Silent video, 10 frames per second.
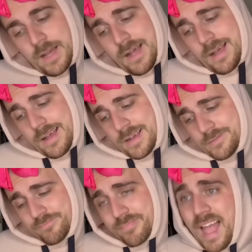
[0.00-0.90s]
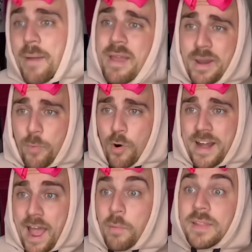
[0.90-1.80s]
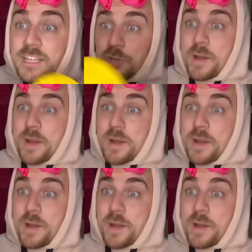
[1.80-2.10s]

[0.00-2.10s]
I'm getting bored now. Let's trade